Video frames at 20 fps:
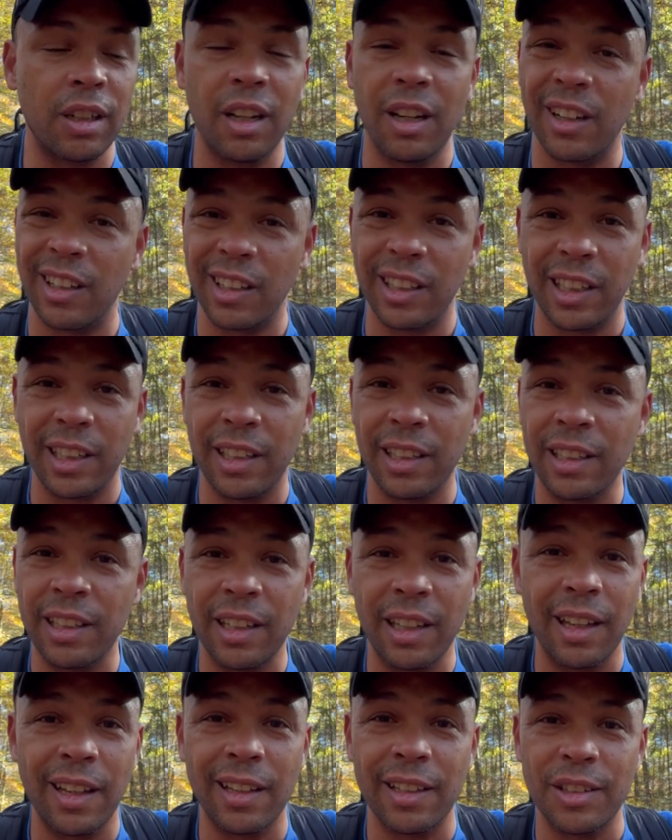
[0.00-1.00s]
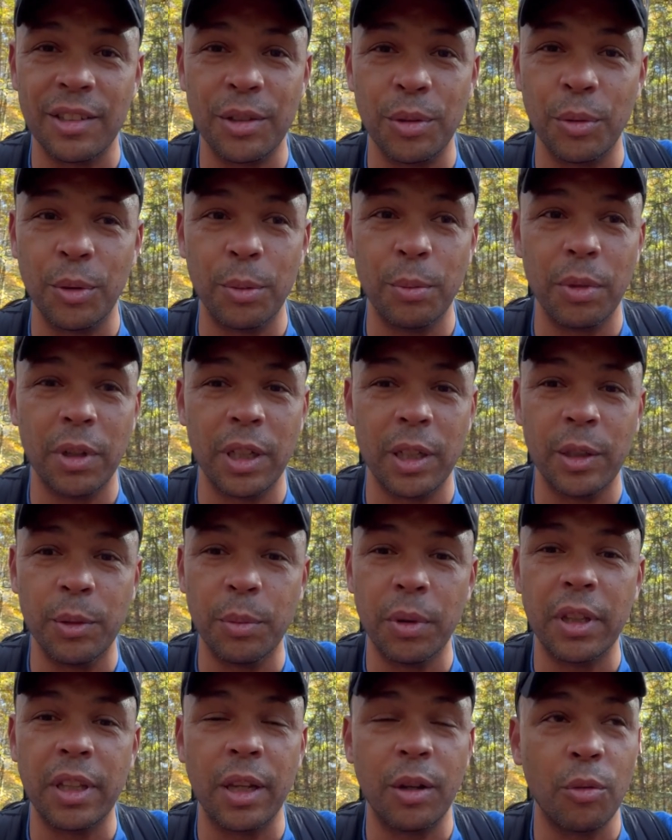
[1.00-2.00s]
Ugly, as you wouldn't believe,
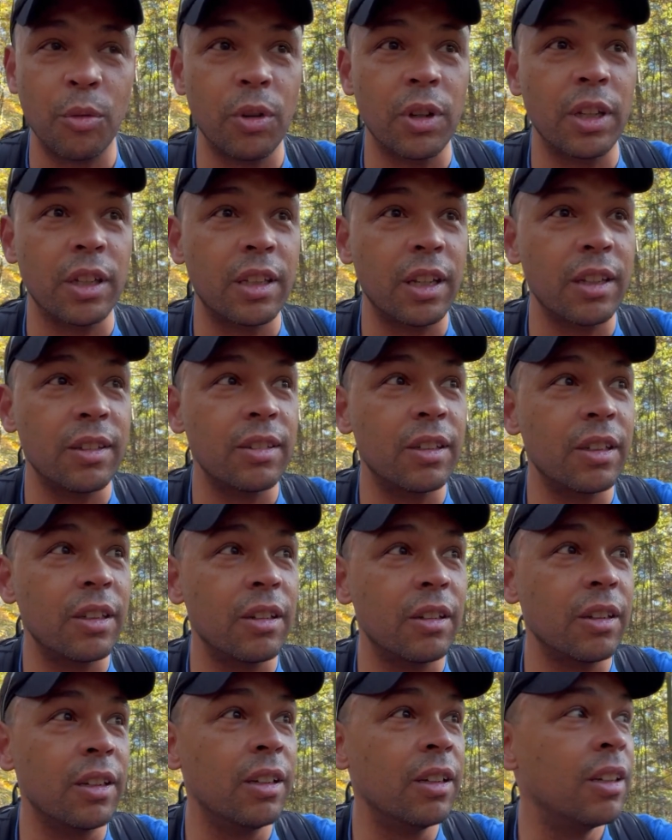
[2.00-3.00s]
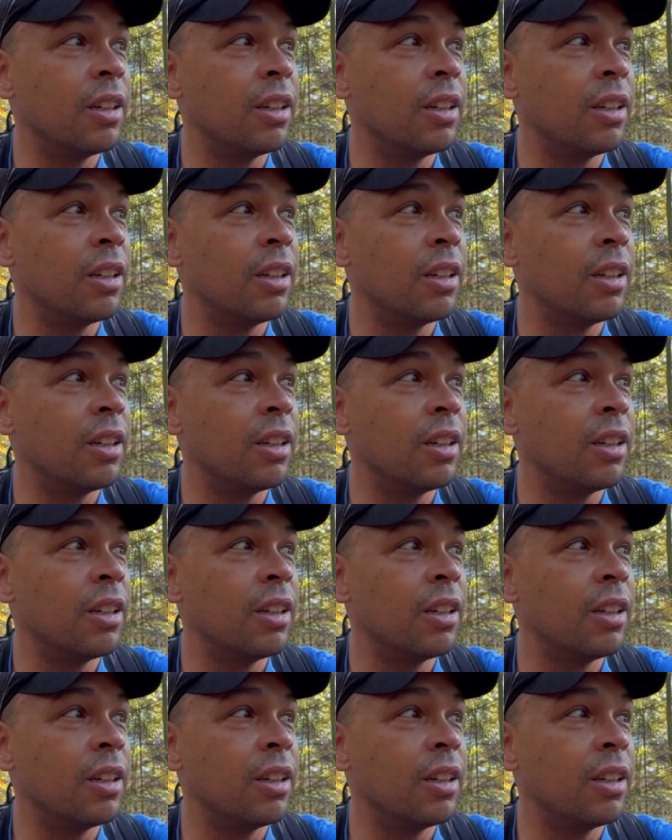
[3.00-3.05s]
but they really tasted good.